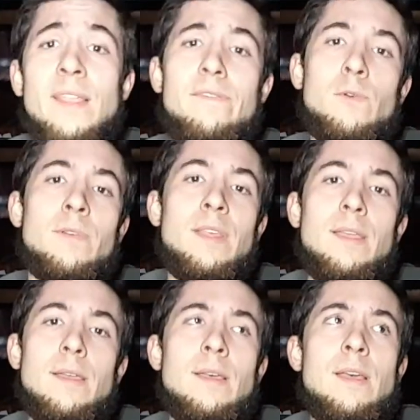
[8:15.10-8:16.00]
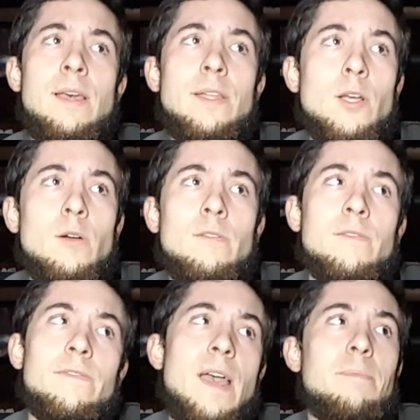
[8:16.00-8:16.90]
For the no
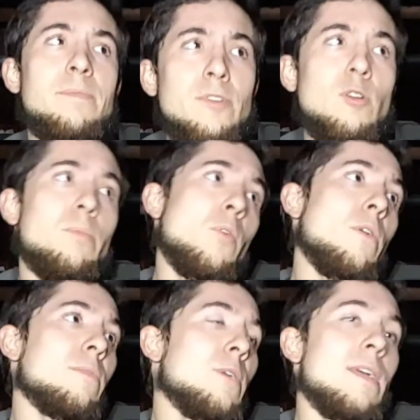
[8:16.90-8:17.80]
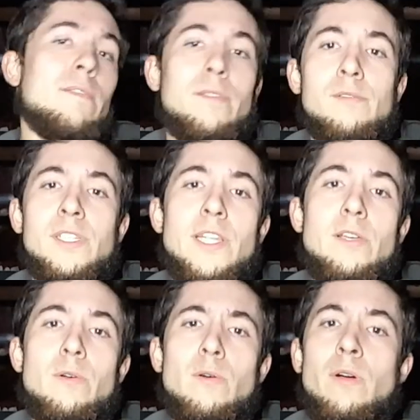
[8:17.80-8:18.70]
fat, no porn, whatever, those of
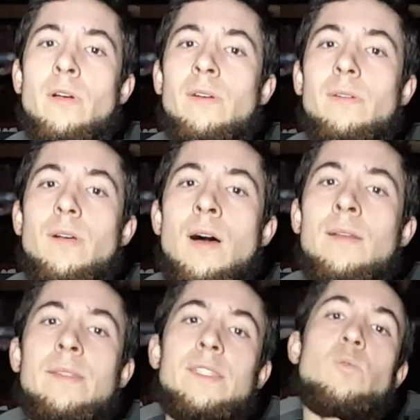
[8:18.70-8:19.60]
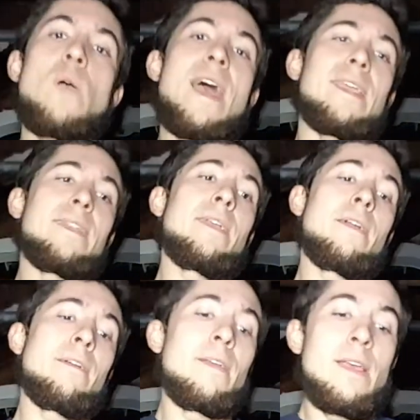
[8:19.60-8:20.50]
you who are on this wagon
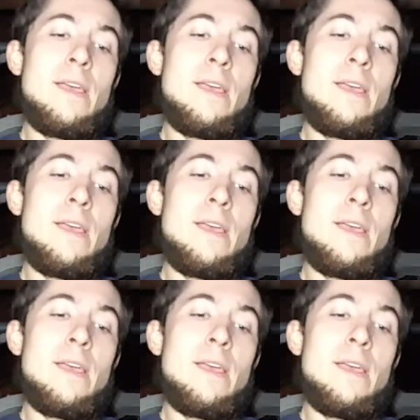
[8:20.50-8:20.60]
here,